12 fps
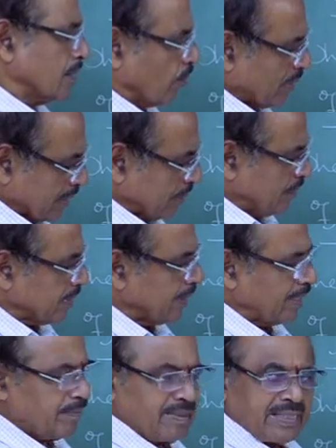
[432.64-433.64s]
whatever the
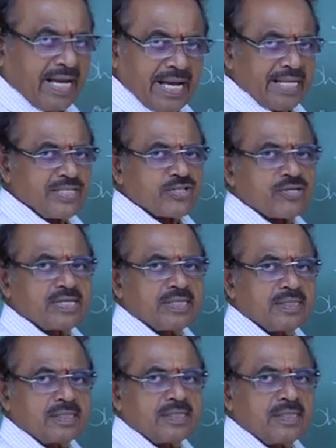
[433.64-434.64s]
element has,
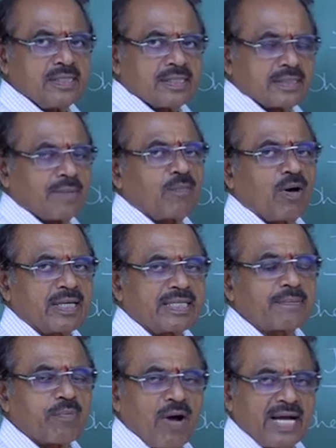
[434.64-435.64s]
the
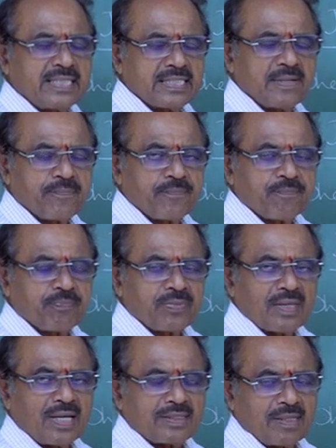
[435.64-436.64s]
boiling point,
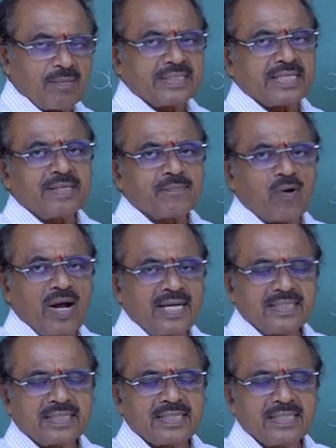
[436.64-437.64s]
the melting
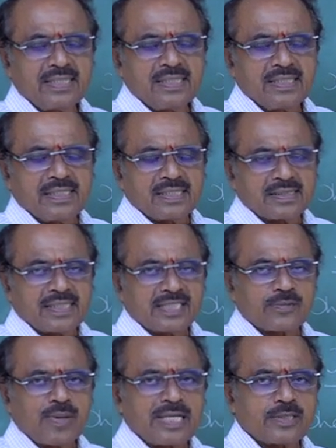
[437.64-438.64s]
point, the
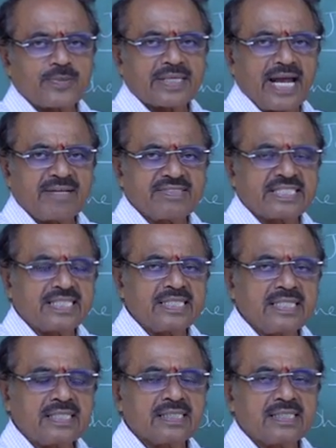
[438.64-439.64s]
specific
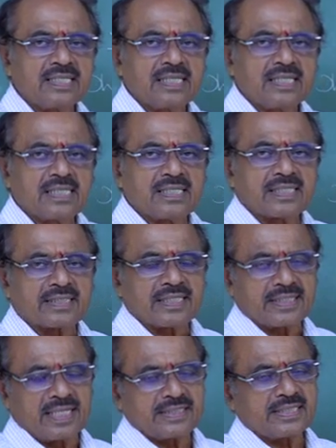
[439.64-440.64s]
gravity, the
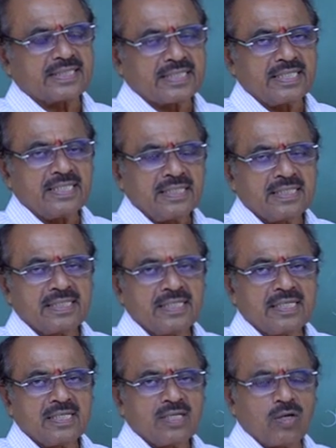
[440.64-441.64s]
density,
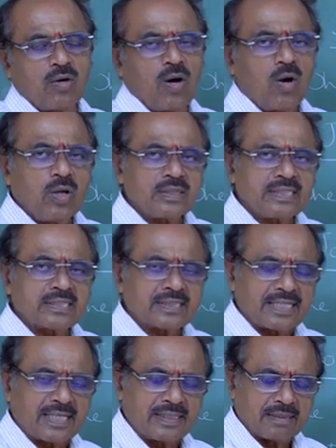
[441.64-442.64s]
all
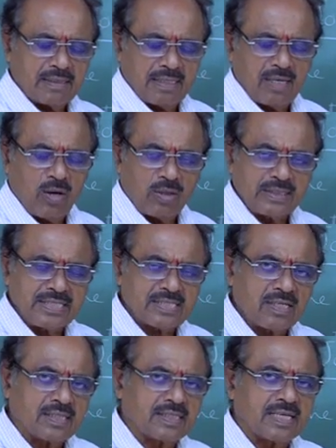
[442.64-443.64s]
these
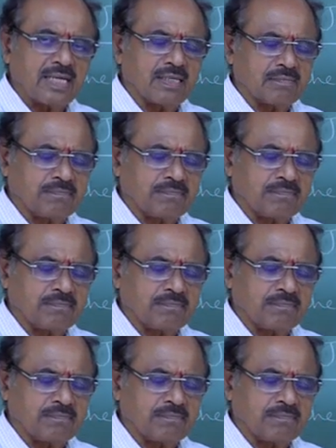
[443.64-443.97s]
are the